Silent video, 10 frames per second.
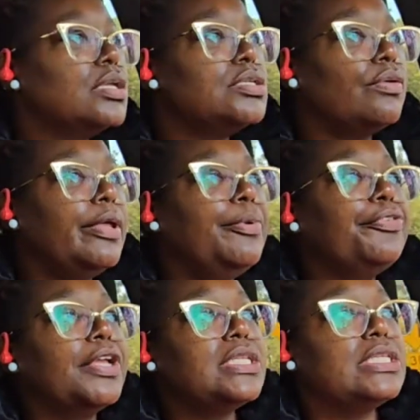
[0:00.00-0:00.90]
Don't let me
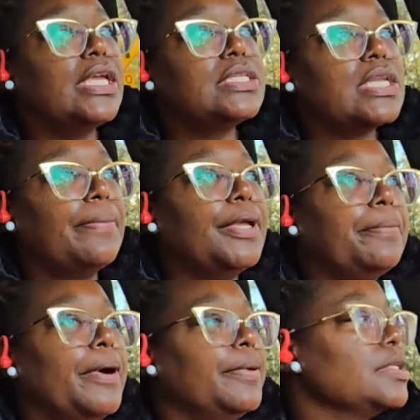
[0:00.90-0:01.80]
forget to stop and
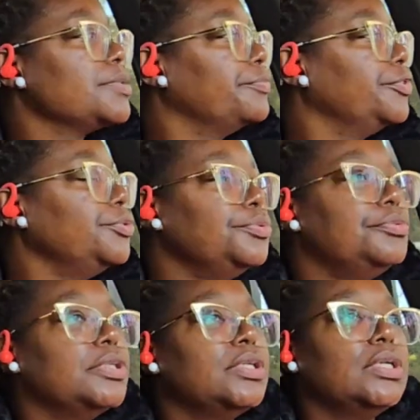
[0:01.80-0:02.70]
get Pumpkin some
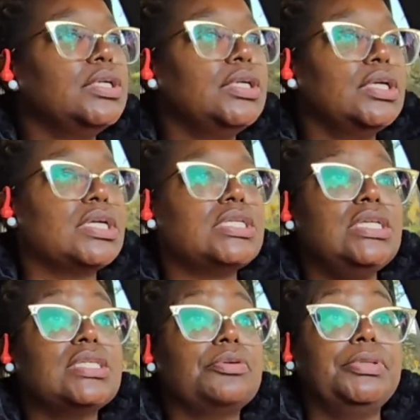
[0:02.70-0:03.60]
food, because
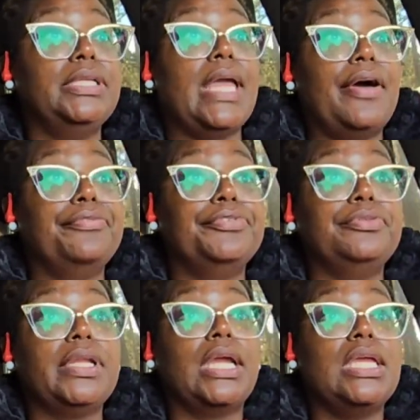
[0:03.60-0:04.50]
he's completely out of
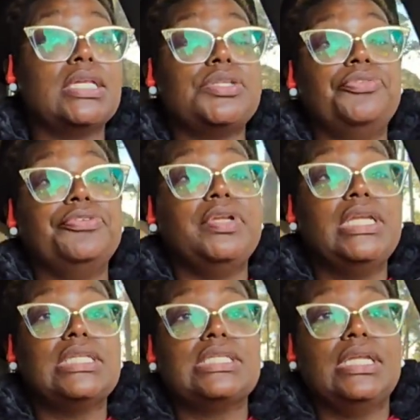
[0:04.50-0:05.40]
food. Like, he has no food,
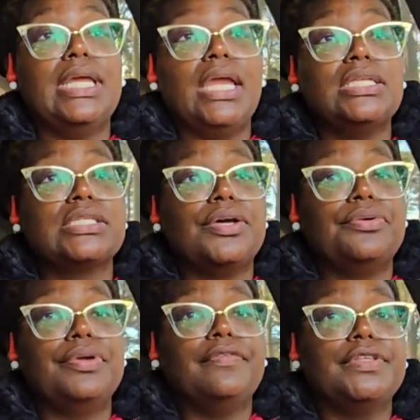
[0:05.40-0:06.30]
and it's Sunday,
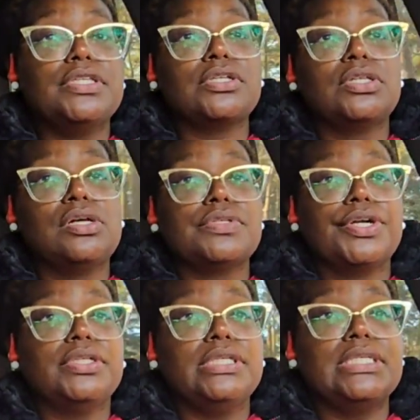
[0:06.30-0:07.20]
so everything's gonna close
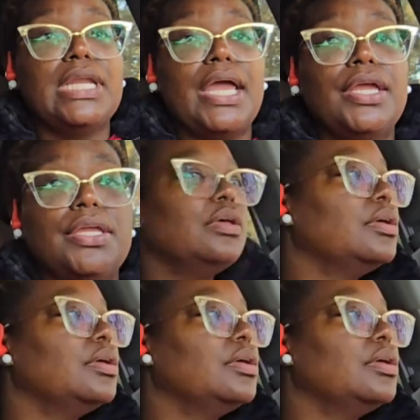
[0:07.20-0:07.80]
early today.